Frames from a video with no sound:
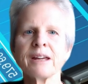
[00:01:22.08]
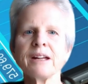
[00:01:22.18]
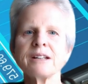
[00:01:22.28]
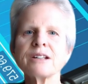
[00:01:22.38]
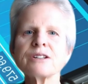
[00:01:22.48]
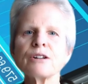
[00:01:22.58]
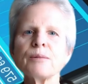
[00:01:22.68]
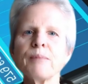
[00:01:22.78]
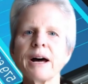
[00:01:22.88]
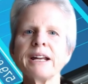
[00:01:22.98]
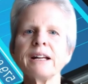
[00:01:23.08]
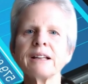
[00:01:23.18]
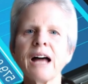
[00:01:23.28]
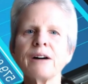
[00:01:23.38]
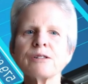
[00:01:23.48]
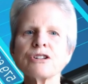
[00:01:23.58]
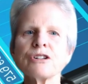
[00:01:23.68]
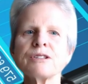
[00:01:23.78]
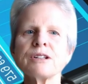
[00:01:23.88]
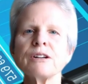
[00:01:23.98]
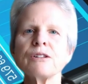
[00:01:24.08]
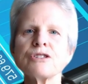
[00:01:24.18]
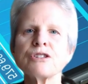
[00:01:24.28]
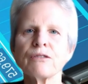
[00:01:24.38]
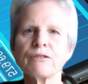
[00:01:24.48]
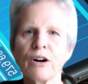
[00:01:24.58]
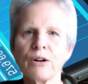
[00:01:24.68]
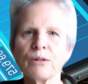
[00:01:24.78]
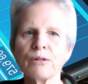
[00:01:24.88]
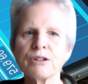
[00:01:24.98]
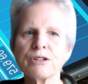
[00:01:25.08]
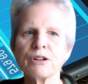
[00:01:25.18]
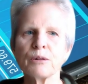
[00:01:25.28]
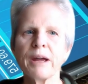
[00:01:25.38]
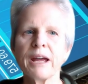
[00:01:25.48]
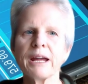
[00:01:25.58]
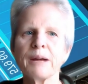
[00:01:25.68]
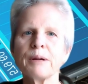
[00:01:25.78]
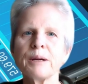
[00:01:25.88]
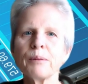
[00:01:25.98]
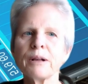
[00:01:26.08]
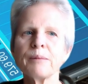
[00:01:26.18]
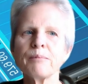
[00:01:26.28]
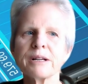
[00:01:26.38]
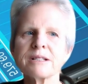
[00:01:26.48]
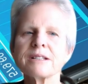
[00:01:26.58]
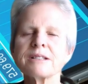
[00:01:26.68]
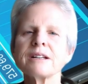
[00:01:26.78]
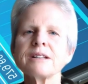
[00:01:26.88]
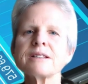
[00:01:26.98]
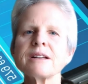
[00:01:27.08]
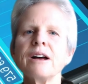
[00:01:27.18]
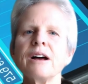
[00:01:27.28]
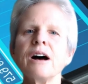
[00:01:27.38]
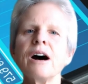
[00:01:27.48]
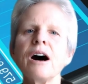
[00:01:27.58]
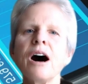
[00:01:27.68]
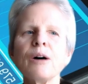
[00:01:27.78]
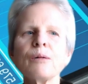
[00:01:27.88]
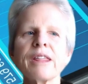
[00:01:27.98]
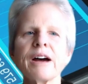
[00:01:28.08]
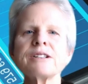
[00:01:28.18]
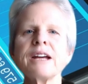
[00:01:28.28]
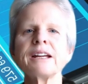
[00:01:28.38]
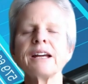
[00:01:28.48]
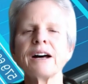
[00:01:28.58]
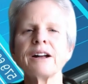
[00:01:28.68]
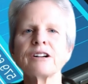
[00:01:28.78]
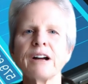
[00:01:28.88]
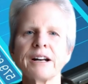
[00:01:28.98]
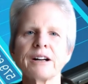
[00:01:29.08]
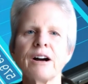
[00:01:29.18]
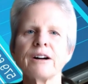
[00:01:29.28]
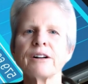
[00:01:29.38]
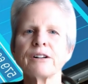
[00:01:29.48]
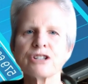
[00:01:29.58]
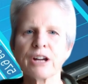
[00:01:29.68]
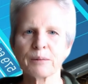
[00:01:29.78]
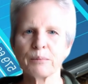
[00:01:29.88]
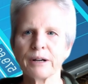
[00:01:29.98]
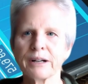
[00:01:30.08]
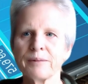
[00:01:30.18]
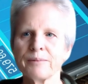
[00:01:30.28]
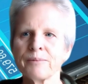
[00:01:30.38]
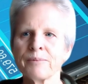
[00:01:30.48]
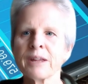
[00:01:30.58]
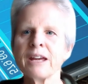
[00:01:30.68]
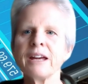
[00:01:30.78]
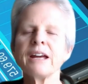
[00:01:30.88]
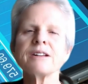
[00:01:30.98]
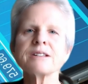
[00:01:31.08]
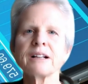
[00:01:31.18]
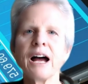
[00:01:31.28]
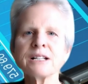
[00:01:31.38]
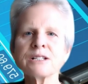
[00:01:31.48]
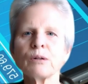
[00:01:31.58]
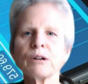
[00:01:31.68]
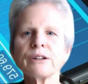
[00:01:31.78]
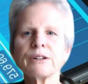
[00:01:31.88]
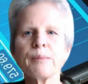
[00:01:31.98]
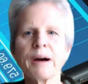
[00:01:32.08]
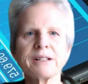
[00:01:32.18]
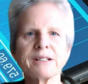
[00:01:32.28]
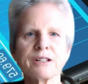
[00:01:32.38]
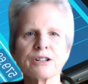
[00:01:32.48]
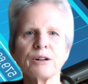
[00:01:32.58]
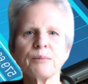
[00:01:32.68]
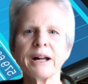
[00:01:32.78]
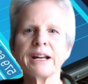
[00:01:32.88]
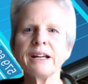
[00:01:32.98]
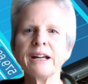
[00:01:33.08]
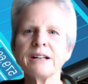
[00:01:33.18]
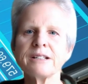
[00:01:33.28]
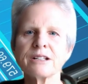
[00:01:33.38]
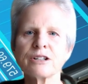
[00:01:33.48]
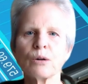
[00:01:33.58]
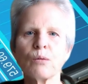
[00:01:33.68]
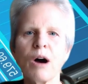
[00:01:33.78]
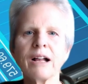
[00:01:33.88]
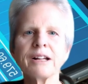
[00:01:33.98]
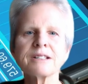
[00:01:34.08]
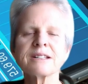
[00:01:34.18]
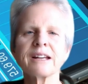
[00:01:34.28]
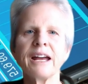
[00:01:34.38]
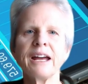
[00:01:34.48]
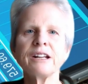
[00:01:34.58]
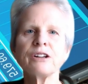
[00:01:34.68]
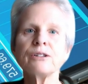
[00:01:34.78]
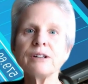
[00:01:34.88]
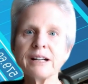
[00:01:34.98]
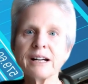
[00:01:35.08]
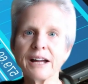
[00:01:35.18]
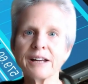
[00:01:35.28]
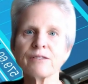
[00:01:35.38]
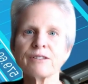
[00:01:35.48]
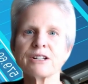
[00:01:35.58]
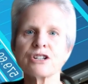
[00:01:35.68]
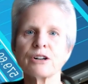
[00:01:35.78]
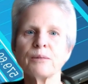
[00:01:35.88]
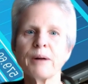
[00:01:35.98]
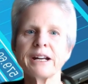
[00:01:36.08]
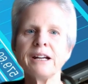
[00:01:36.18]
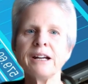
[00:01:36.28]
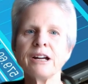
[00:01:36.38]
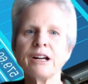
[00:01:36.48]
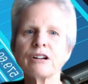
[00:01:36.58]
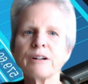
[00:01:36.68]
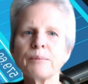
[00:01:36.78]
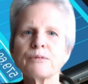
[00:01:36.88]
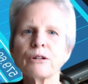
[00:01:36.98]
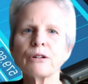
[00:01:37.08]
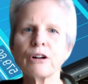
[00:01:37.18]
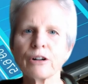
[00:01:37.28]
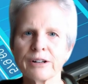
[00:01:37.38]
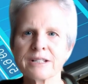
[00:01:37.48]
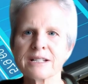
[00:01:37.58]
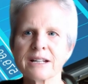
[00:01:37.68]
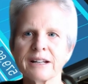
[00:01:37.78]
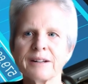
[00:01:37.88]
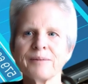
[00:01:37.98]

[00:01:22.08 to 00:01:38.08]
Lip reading: Digital money allows you to use your phone to pay people and businesses, all without taking out a credit card or a checkbook. In this class, we'll learn about digital money, digital wallets, and a unique kind of digital money, cryptocurrency.